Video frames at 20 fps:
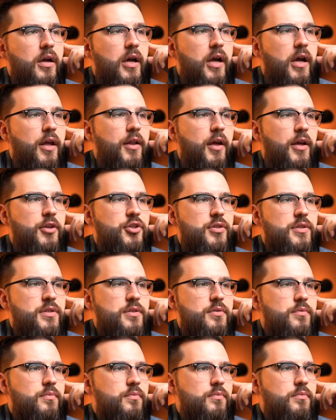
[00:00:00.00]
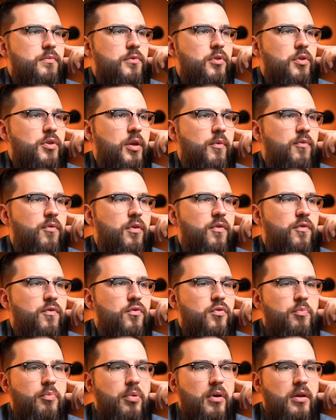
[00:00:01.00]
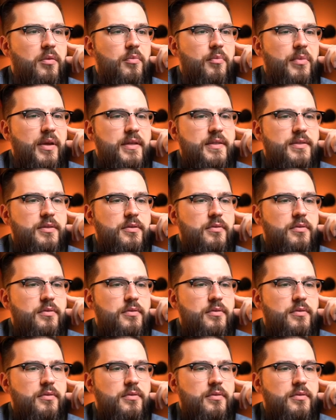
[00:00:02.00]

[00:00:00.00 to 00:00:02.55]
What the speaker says: and I just looked up for fruit bottle mixer,